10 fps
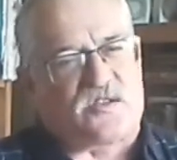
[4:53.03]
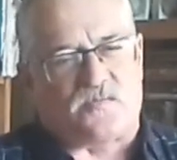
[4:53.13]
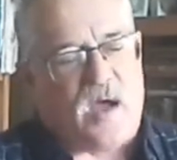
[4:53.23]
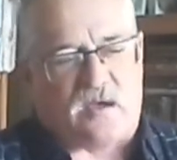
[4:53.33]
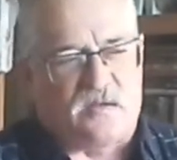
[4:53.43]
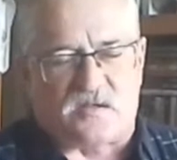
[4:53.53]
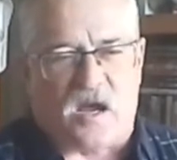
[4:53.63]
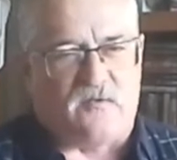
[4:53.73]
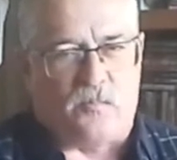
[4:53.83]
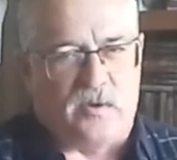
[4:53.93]
smack in the
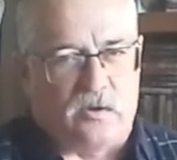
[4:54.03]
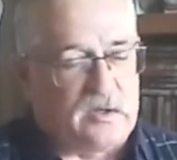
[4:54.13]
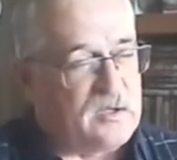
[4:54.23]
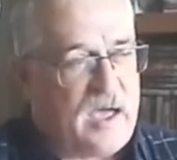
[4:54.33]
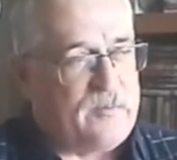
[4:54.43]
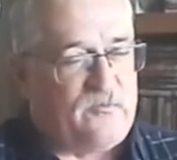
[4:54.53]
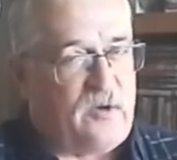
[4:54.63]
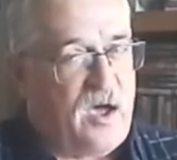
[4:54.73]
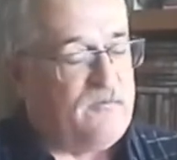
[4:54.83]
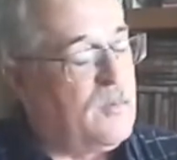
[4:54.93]
side of a building, cabin
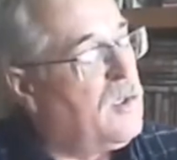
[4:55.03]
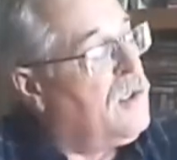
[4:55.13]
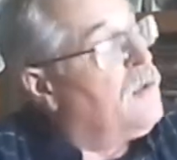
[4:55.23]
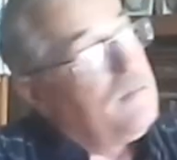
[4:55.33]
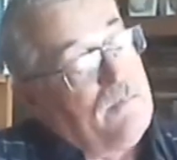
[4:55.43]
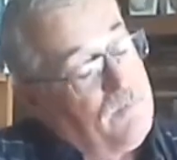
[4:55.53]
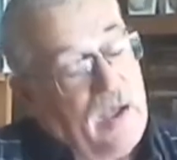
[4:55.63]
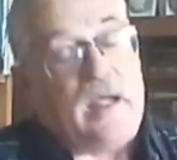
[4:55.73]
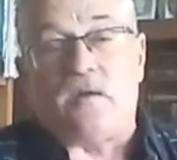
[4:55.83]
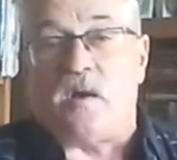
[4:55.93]
5.
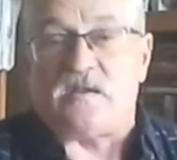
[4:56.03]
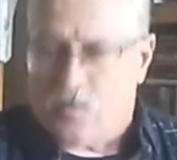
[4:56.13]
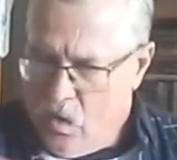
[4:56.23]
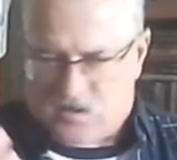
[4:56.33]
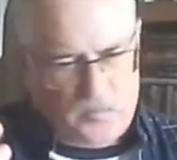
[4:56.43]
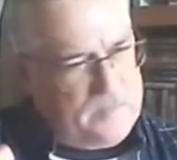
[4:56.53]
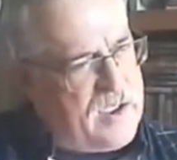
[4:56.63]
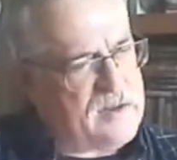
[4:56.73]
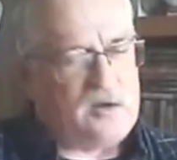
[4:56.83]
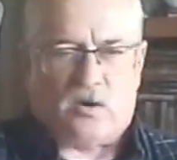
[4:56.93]
But anyways, he wants to play
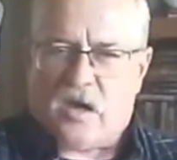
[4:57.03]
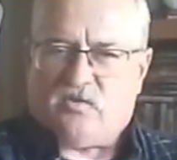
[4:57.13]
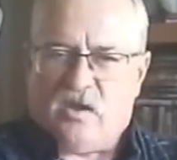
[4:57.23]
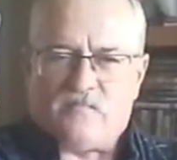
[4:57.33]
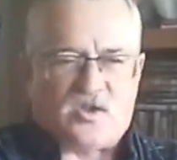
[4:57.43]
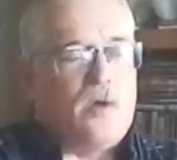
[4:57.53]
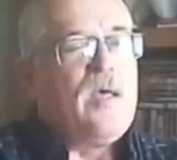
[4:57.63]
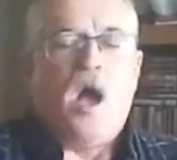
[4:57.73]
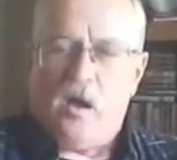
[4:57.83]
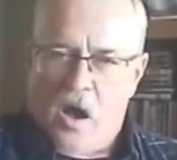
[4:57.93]
Manhunt. Okay, Tim.
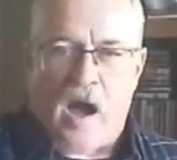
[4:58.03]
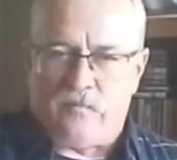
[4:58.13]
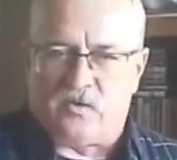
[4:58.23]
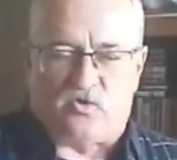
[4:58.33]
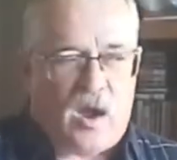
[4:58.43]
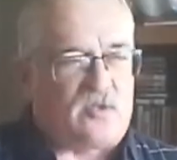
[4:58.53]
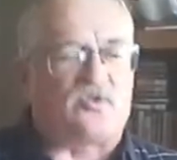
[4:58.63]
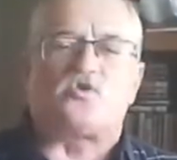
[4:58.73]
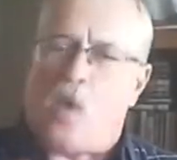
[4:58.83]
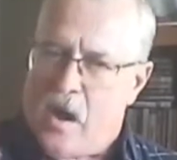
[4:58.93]
So I'm the
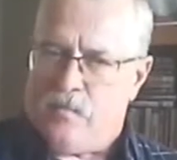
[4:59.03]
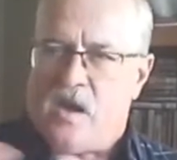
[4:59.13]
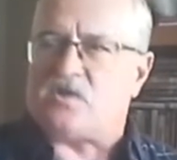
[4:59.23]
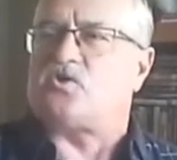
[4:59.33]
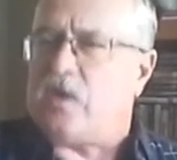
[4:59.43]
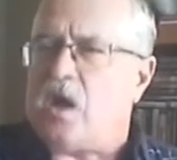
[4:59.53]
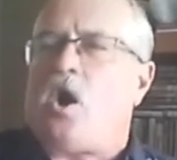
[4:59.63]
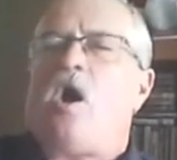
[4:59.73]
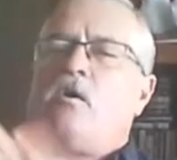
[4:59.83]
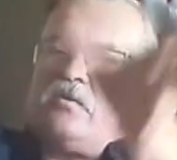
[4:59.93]
director, so I'm it. So they
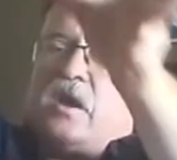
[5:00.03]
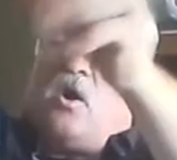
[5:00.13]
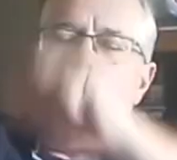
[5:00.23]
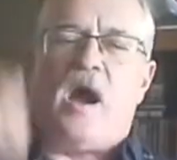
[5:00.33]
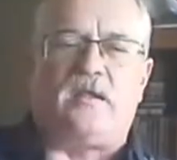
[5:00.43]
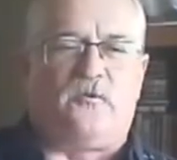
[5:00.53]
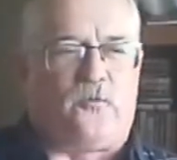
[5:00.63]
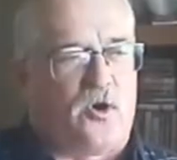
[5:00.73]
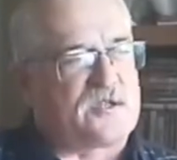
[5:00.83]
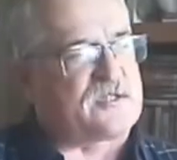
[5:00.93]
go hide in the
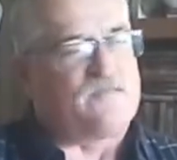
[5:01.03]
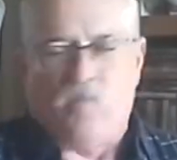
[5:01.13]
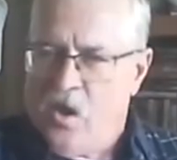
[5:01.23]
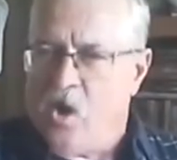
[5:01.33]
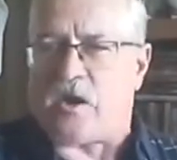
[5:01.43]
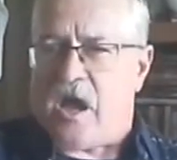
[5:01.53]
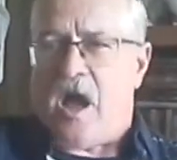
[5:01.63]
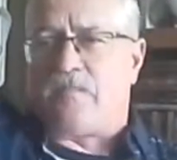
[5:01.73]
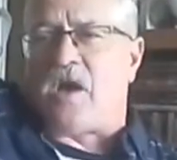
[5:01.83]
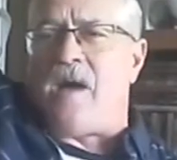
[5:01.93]
forest. And,
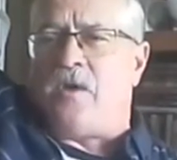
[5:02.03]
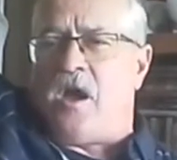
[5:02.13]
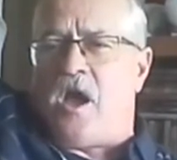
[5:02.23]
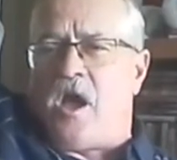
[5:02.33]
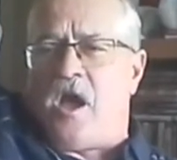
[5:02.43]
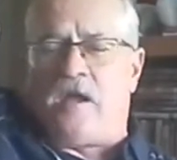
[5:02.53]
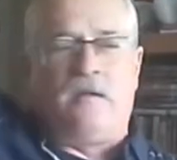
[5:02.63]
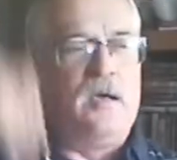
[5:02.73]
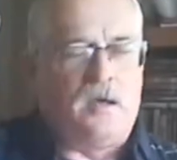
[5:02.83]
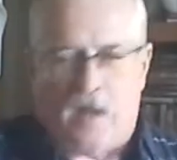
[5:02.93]
okay, I'm
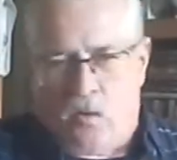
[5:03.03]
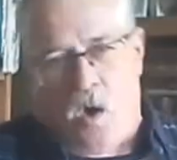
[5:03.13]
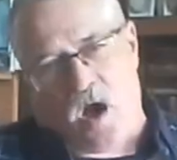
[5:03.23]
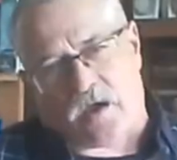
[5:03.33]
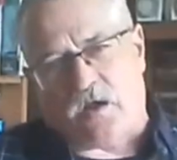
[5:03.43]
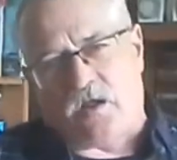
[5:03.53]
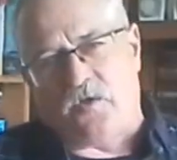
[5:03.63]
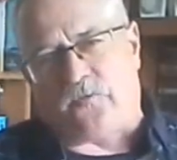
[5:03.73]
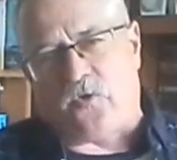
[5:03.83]
coming. And I walk into the